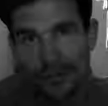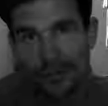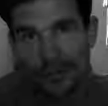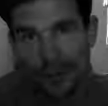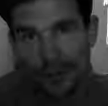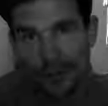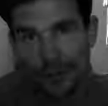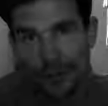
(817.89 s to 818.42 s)

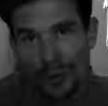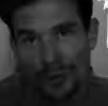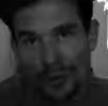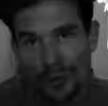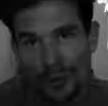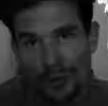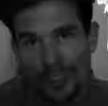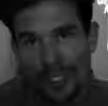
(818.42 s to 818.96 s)
stop doing
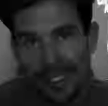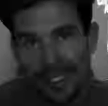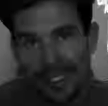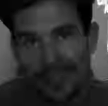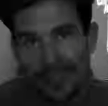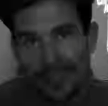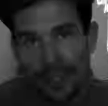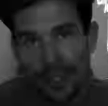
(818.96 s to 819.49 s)
Botox. It
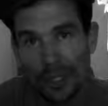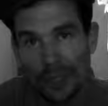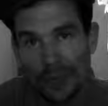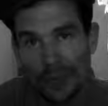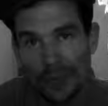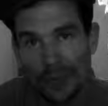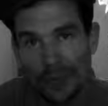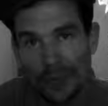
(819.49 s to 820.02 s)
is not
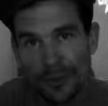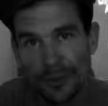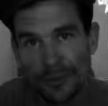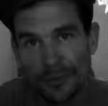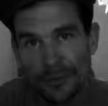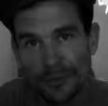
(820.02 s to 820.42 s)
healthy for you.